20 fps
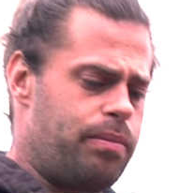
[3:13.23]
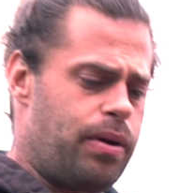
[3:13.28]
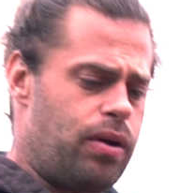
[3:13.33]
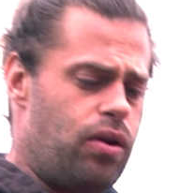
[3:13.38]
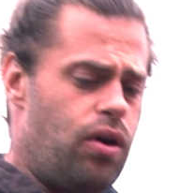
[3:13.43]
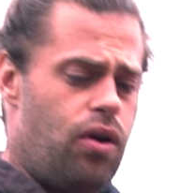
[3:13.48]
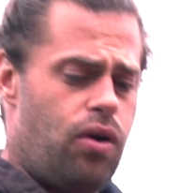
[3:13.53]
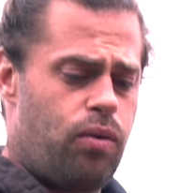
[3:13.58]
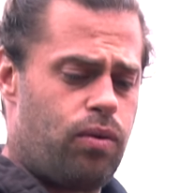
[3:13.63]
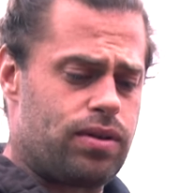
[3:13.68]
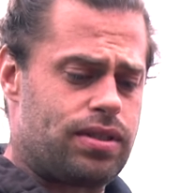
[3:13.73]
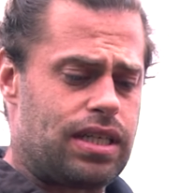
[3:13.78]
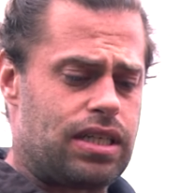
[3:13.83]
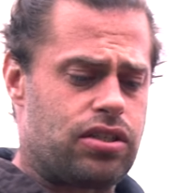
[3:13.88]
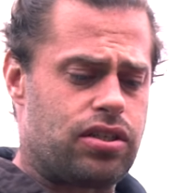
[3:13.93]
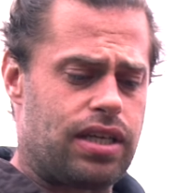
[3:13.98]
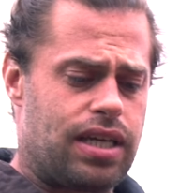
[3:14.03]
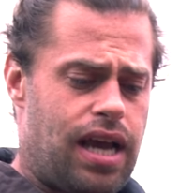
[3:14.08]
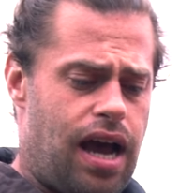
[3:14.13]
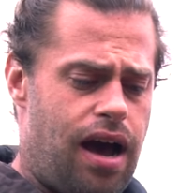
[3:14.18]
But we're
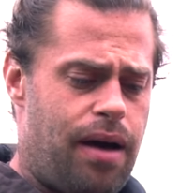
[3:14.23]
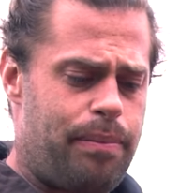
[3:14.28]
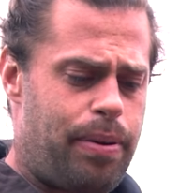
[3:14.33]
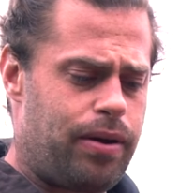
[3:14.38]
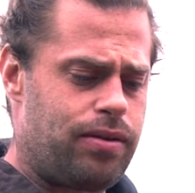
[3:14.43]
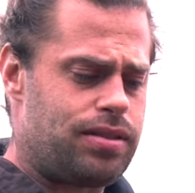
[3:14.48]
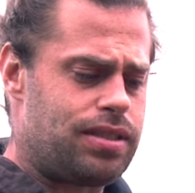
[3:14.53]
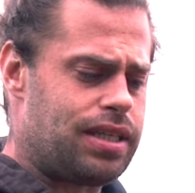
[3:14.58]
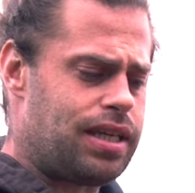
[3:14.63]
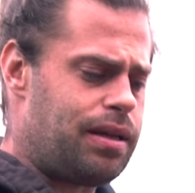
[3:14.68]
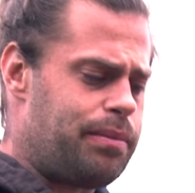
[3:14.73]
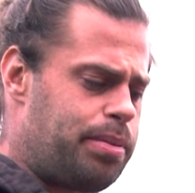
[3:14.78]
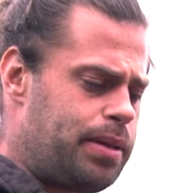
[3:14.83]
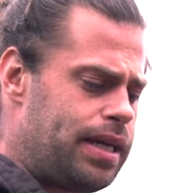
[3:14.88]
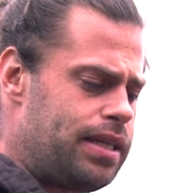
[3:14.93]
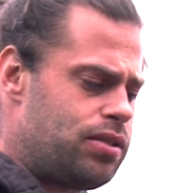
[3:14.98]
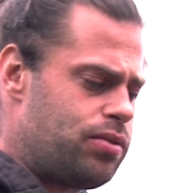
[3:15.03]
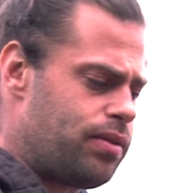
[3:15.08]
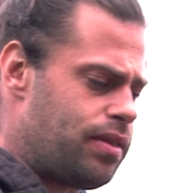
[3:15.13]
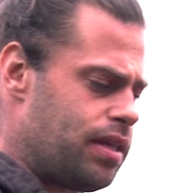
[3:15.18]
essentially composting in
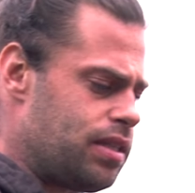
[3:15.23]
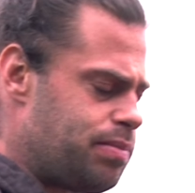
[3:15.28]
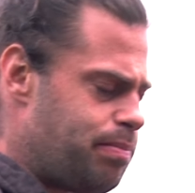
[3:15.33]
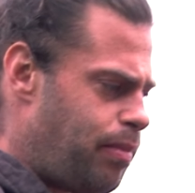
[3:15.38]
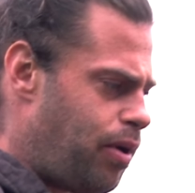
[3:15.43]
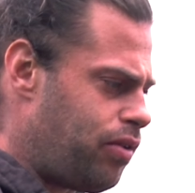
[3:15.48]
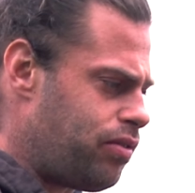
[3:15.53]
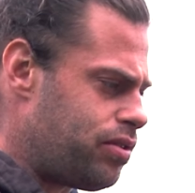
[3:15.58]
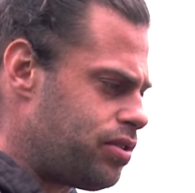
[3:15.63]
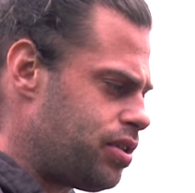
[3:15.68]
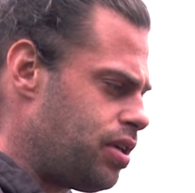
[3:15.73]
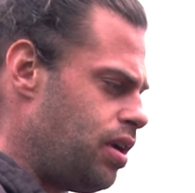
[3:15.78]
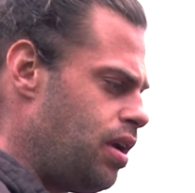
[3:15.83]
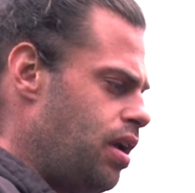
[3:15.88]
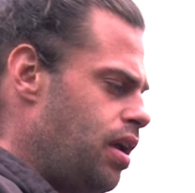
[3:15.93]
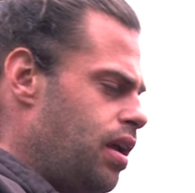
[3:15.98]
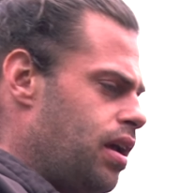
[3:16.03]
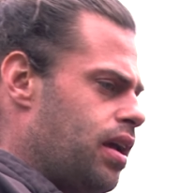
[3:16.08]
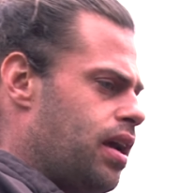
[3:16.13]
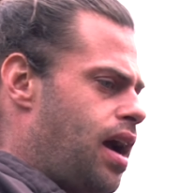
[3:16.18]
place with this mulch,
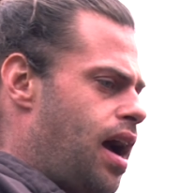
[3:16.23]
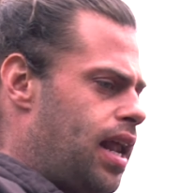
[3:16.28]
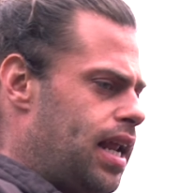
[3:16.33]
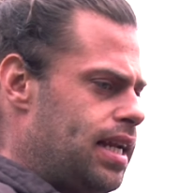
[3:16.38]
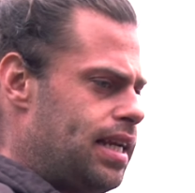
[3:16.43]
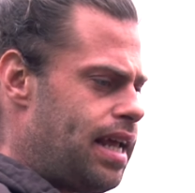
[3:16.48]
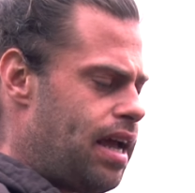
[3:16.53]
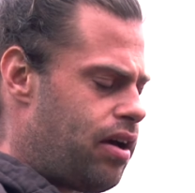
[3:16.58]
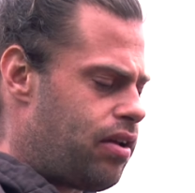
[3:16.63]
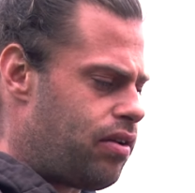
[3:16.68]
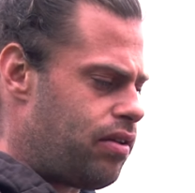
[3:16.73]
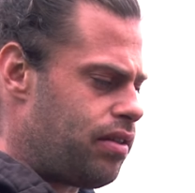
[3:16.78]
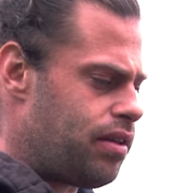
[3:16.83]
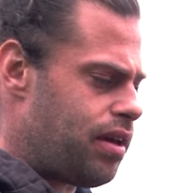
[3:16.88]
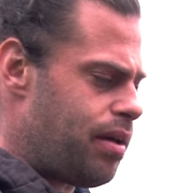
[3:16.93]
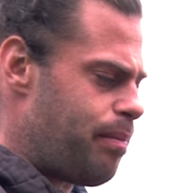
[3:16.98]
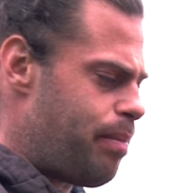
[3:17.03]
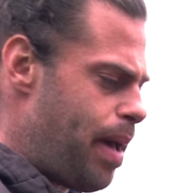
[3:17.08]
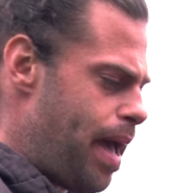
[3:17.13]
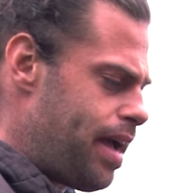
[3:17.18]
cutting down on the
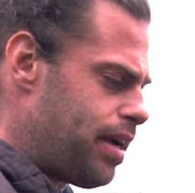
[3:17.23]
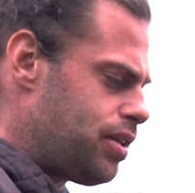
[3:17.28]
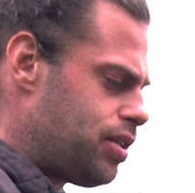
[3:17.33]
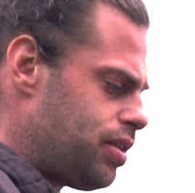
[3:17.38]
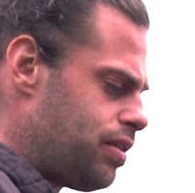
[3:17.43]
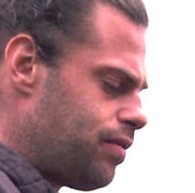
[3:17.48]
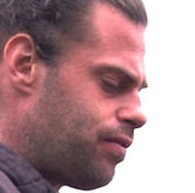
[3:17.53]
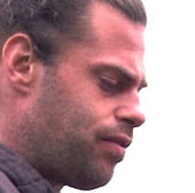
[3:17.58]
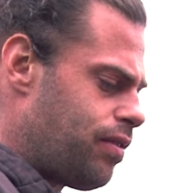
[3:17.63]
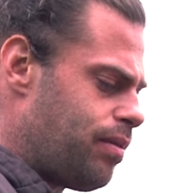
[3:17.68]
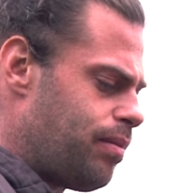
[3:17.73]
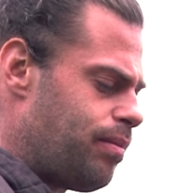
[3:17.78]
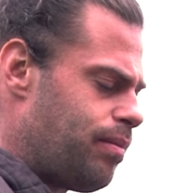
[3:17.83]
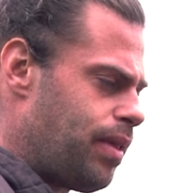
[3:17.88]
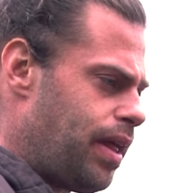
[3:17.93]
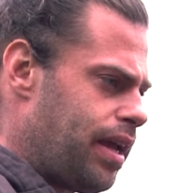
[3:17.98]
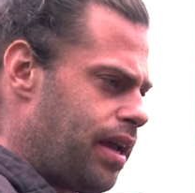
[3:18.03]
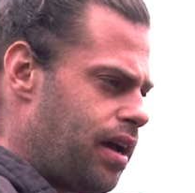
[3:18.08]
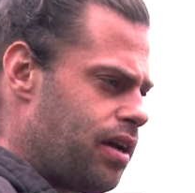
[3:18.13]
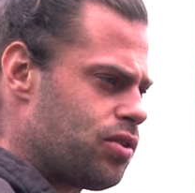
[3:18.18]
compaction from
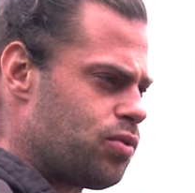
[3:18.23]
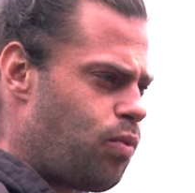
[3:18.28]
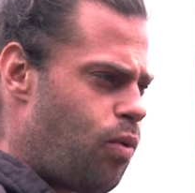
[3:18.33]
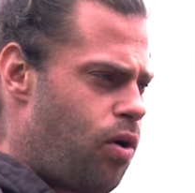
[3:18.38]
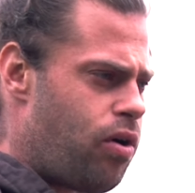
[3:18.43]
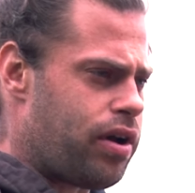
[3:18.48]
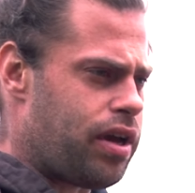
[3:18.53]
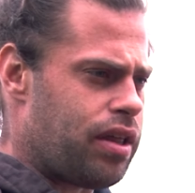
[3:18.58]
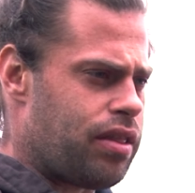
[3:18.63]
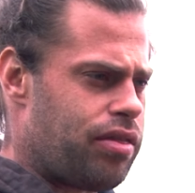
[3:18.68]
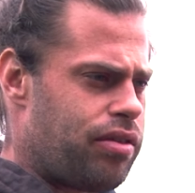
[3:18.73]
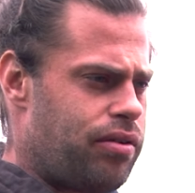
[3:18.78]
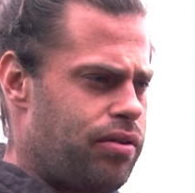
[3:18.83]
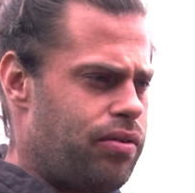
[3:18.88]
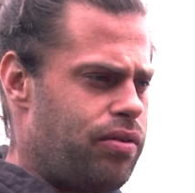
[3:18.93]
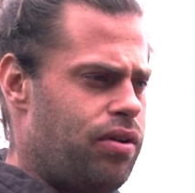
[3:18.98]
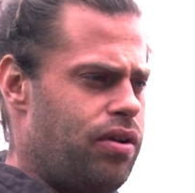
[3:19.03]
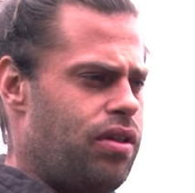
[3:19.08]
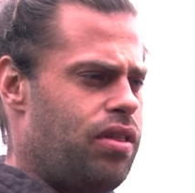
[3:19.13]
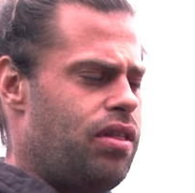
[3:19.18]
like us walking
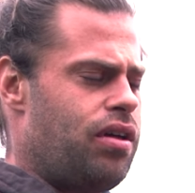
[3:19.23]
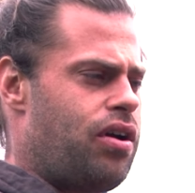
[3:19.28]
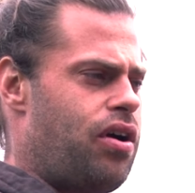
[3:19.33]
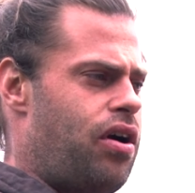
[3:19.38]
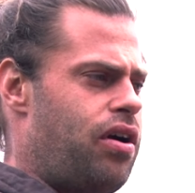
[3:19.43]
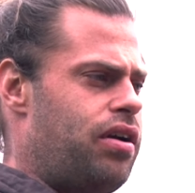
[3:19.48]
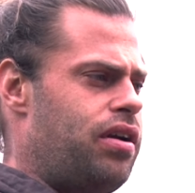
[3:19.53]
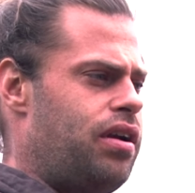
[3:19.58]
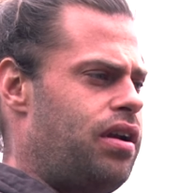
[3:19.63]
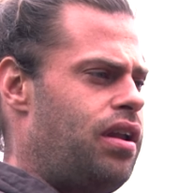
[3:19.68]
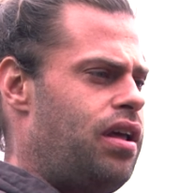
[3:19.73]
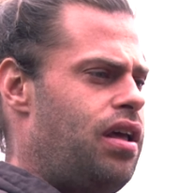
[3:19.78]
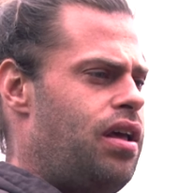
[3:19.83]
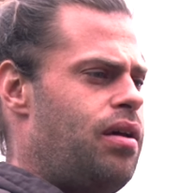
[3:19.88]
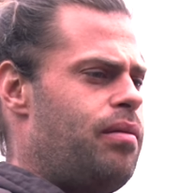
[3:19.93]
through the garden.